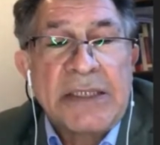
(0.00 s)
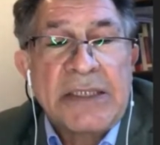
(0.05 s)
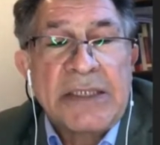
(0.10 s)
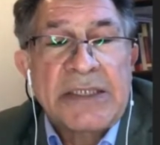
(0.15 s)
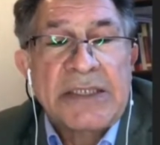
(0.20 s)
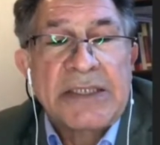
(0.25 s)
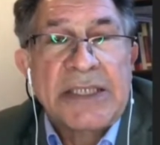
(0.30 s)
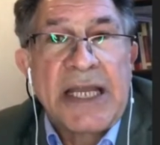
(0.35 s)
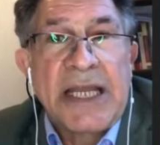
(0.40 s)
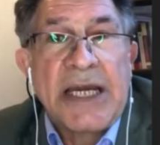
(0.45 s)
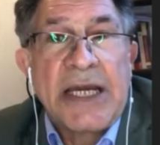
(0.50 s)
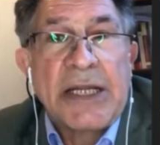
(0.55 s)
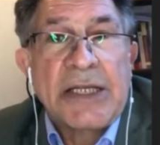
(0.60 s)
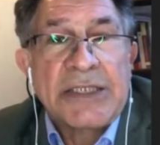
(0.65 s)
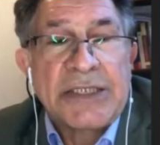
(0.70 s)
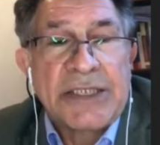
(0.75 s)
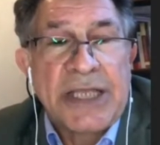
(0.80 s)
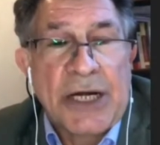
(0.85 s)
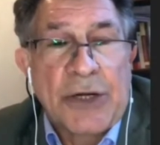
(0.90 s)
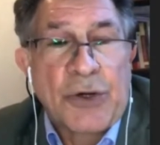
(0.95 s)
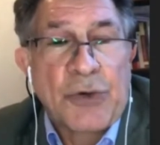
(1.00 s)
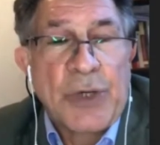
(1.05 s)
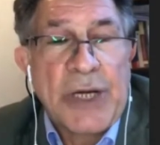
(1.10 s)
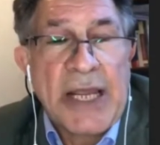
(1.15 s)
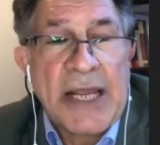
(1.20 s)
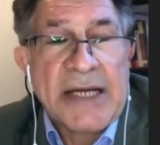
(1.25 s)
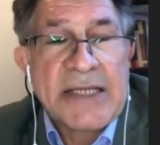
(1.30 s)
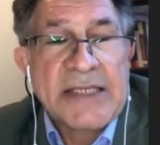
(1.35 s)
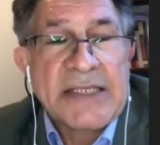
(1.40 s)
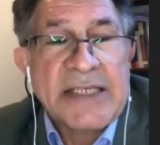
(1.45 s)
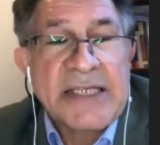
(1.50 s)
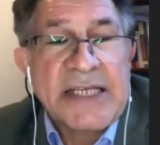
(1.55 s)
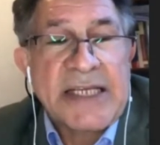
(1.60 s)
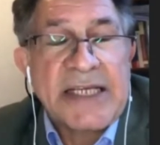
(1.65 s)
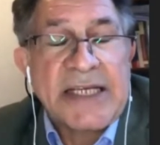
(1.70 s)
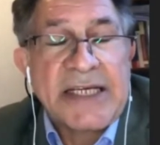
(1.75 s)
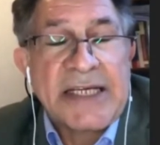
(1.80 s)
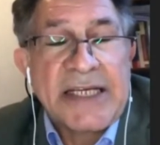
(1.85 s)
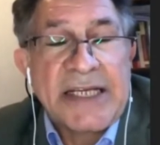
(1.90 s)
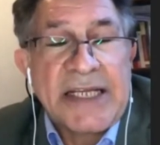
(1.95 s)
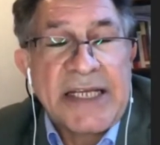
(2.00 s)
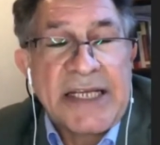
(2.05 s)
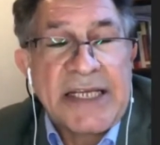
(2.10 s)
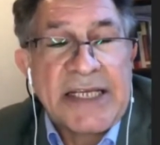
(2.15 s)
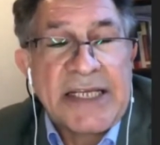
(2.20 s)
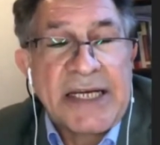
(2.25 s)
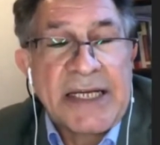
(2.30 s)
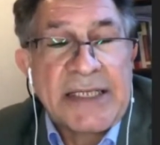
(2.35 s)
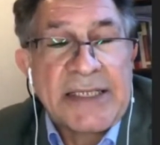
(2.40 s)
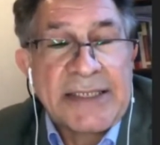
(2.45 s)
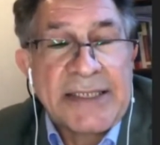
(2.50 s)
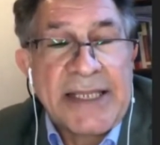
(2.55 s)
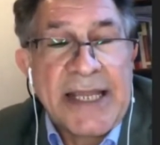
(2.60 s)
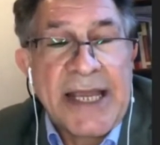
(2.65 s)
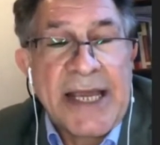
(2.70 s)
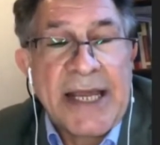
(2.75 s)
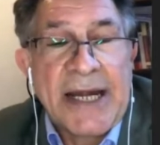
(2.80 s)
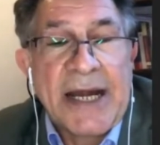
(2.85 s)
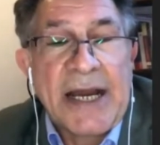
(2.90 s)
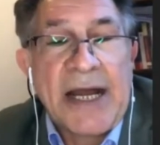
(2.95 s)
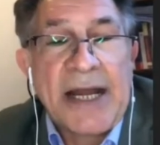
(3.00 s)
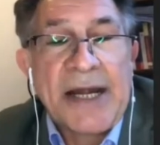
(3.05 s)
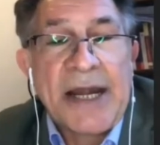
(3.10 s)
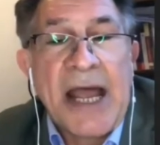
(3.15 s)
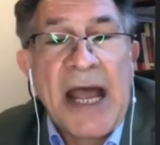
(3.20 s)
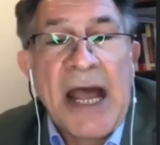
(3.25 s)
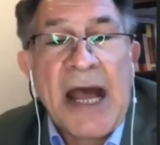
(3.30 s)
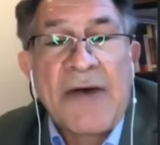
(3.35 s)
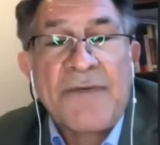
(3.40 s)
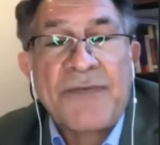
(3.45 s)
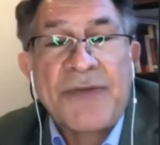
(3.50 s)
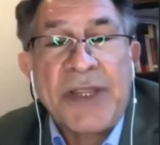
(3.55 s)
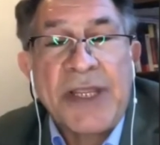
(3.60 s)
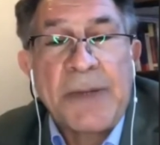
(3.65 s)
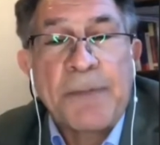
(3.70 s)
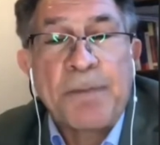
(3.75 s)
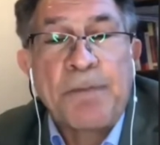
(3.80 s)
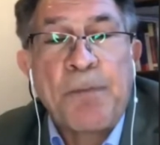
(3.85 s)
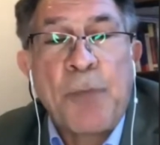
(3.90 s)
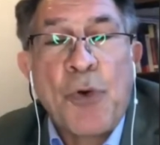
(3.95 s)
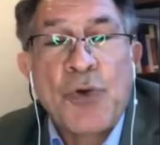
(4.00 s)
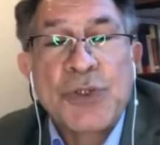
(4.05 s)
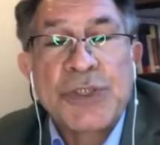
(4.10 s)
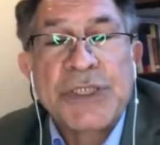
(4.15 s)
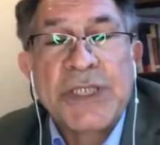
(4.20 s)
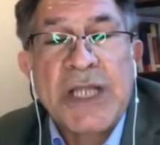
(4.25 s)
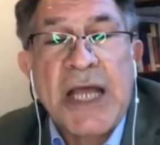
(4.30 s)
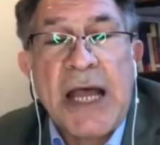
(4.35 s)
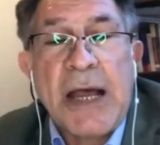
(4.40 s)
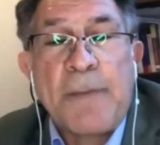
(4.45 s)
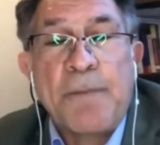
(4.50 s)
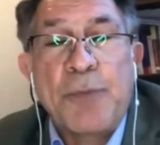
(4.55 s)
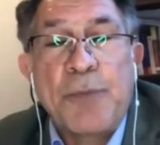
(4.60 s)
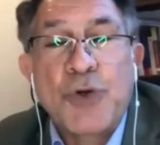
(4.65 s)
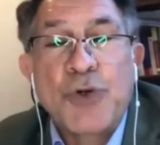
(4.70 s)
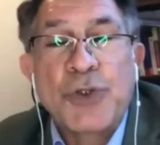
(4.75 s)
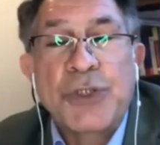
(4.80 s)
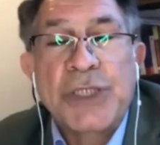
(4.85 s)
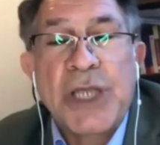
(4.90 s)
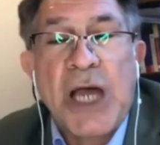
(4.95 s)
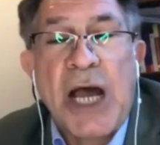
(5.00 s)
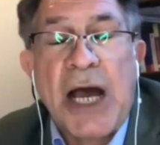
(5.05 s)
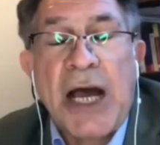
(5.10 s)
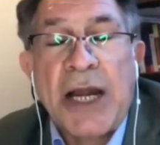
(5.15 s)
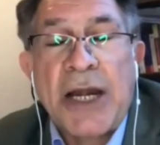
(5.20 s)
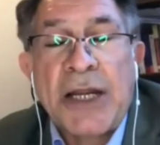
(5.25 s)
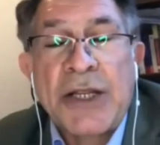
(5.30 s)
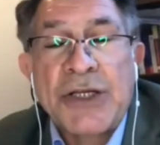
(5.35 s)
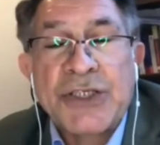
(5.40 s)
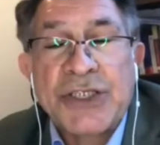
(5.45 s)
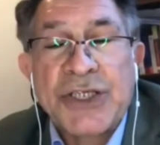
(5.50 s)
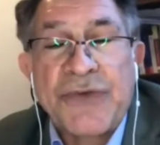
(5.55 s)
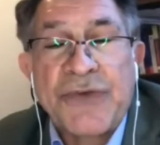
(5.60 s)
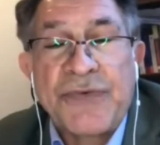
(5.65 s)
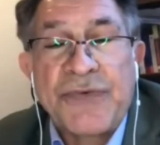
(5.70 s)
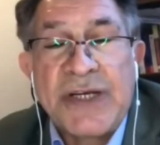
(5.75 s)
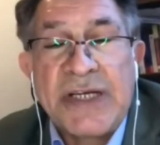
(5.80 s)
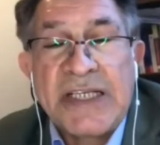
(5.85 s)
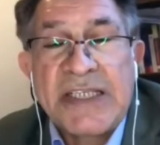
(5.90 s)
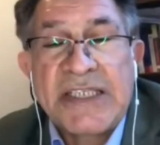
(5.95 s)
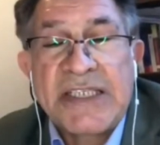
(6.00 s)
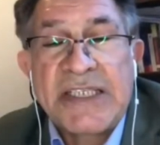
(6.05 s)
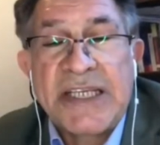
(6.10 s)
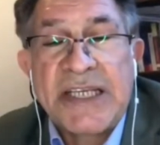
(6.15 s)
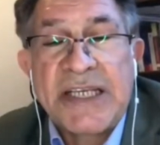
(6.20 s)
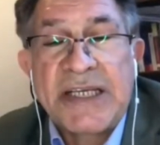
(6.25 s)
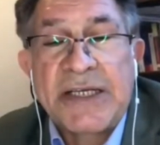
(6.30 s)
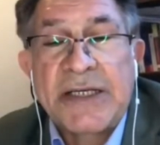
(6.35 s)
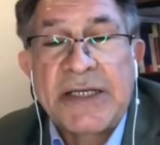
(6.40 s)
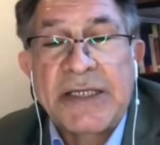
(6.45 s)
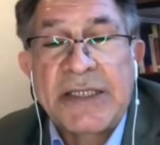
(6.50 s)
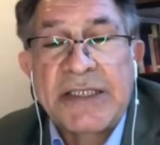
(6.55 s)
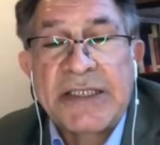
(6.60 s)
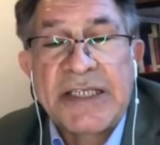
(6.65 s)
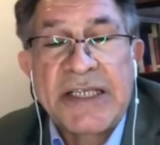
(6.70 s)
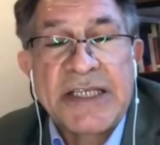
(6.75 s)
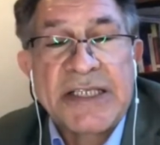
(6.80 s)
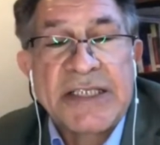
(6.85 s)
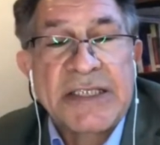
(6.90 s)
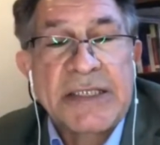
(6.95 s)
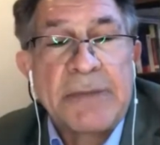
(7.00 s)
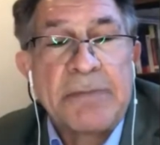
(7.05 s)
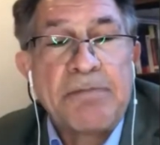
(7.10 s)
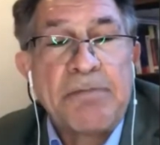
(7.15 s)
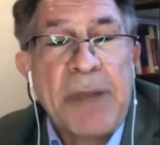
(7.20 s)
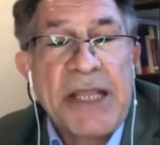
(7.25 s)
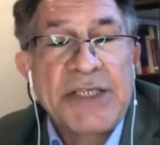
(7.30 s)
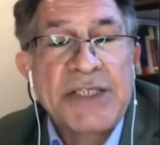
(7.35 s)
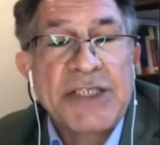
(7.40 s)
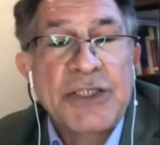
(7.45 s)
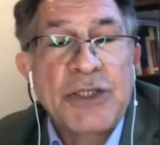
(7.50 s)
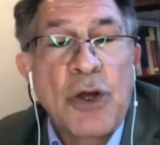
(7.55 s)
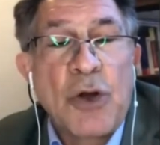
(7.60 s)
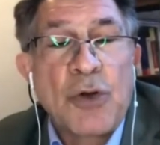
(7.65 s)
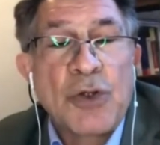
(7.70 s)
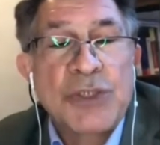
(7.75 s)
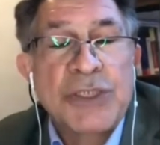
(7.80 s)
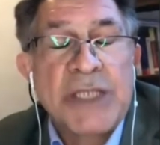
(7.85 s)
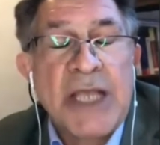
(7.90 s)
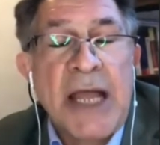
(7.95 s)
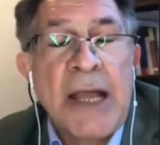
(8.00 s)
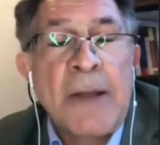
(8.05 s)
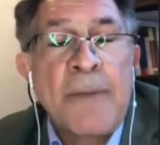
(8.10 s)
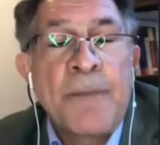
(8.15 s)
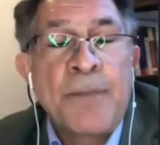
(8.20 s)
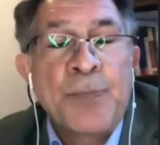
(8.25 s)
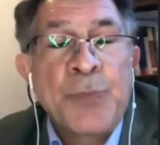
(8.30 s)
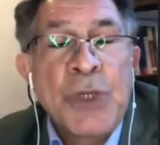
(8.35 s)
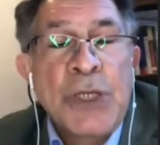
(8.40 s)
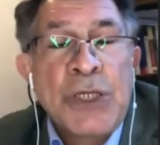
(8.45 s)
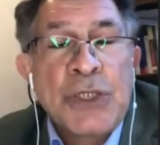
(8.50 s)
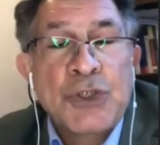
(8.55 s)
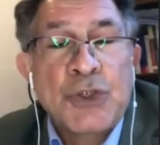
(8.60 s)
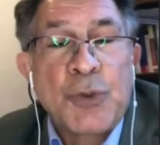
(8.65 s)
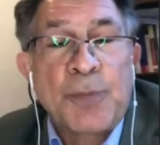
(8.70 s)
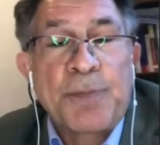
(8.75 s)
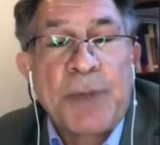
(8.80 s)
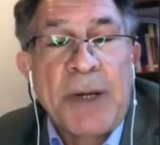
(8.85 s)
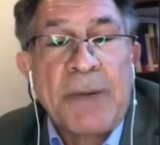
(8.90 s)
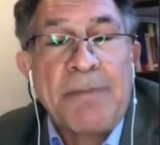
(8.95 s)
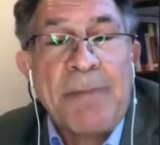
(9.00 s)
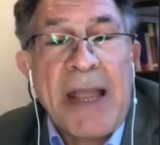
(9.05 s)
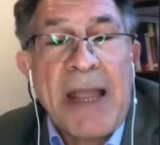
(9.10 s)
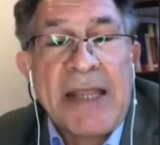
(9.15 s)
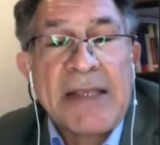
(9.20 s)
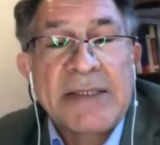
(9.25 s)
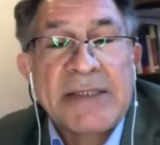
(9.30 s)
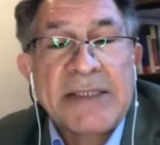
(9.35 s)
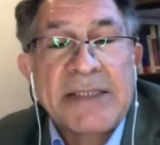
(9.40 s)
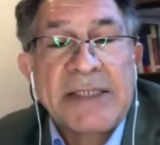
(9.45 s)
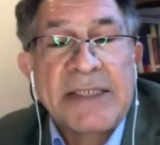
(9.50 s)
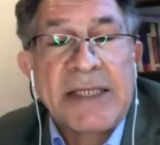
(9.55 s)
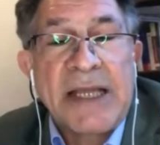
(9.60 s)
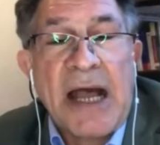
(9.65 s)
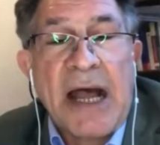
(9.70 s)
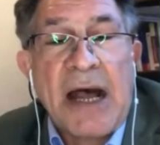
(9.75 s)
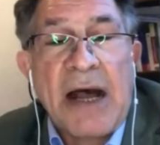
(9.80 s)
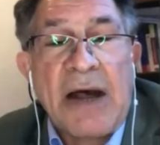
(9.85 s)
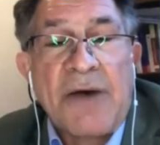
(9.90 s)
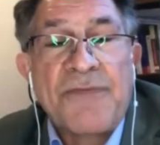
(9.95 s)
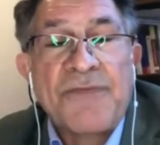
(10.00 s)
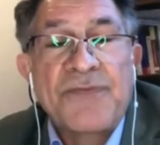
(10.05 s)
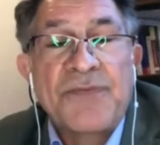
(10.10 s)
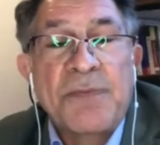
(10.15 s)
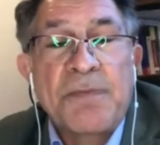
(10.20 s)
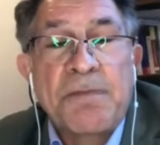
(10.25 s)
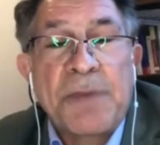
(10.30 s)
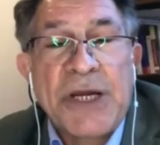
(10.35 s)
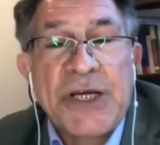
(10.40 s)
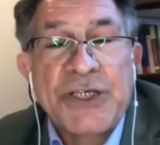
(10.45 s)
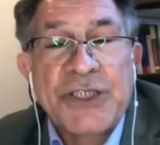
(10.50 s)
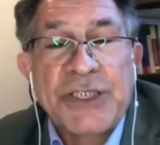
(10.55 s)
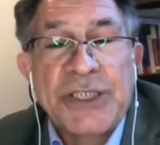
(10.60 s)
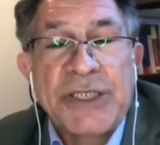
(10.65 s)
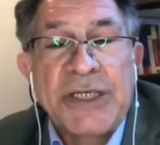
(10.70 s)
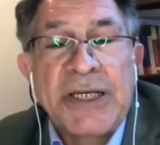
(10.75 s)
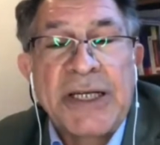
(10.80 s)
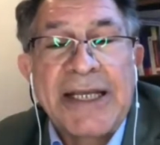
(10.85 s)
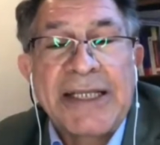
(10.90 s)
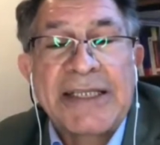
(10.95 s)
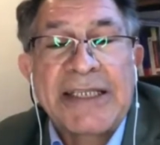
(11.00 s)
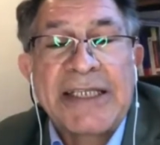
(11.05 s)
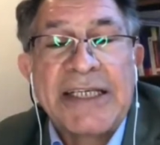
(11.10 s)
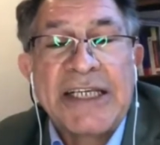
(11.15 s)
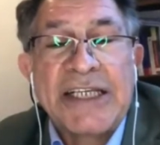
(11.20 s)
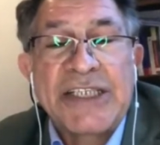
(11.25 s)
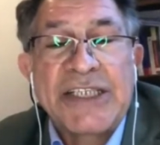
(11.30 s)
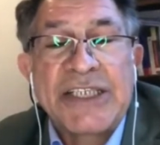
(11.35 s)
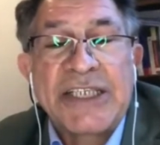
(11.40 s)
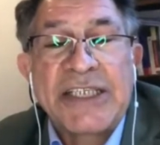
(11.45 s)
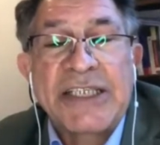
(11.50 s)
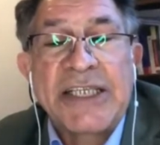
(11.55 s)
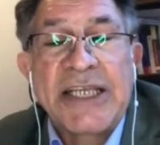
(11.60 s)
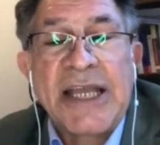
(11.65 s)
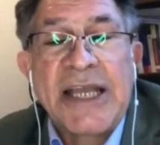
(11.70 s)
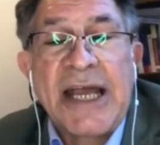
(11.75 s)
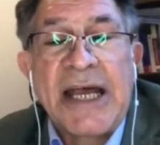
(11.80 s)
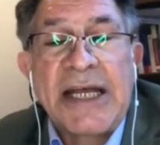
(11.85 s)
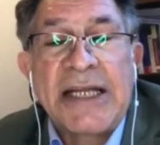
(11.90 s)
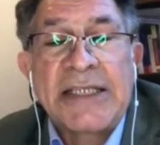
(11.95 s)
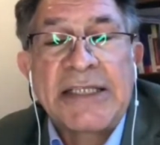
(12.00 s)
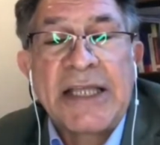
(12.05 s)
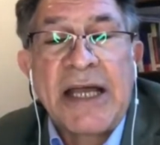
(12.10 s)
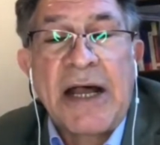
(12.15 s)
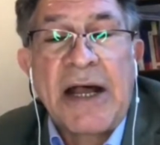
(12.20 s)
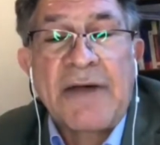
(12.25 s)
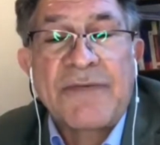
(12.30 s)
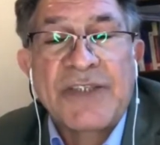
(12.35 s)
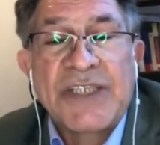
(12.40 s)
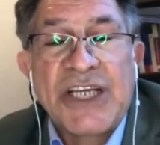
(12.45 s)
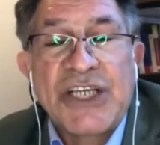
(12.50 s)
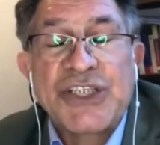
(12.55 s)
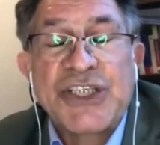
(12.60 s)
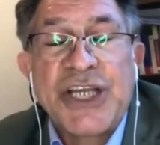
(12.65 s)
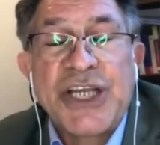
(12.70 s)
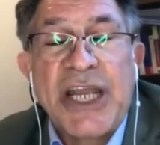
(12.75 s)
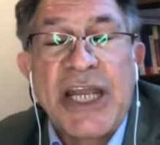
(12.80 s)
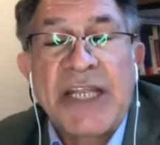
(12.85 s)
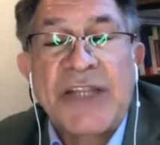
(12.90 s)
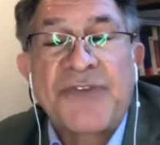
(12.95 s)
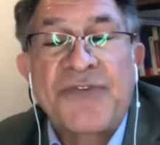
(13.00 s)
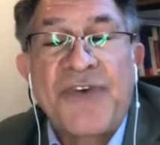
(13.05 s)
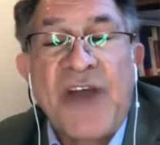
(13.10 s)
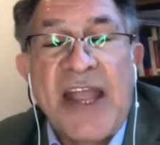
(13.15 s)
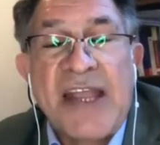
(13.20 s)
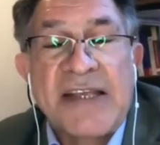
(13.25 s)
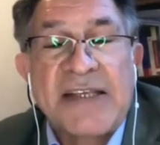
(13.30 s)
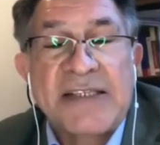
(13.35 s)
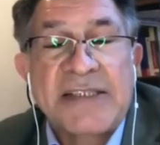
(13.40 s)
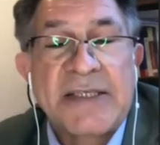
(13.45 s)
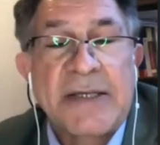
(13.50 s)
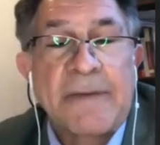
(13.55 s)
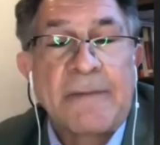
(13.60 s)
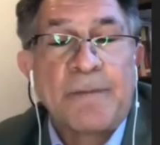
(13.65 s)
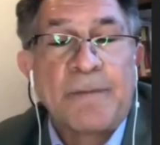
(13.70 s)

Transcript: the rulers in Tehran have imposed a brutal chauvinistic system based on the supremacy of Persian ethnicity and of the Shiite faith.